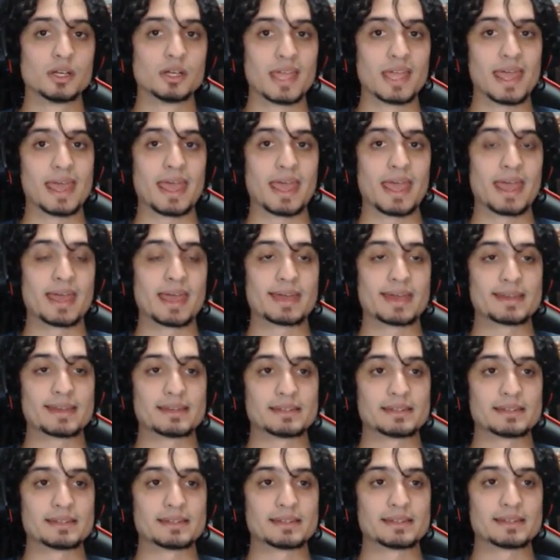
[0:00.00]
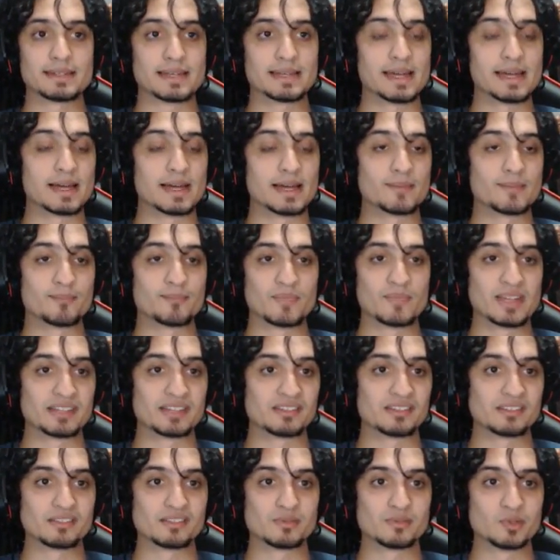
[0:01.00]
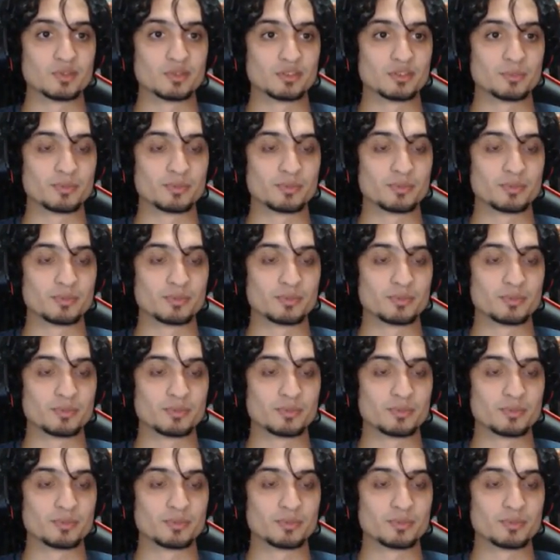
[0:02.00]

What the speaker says: and yeah, those are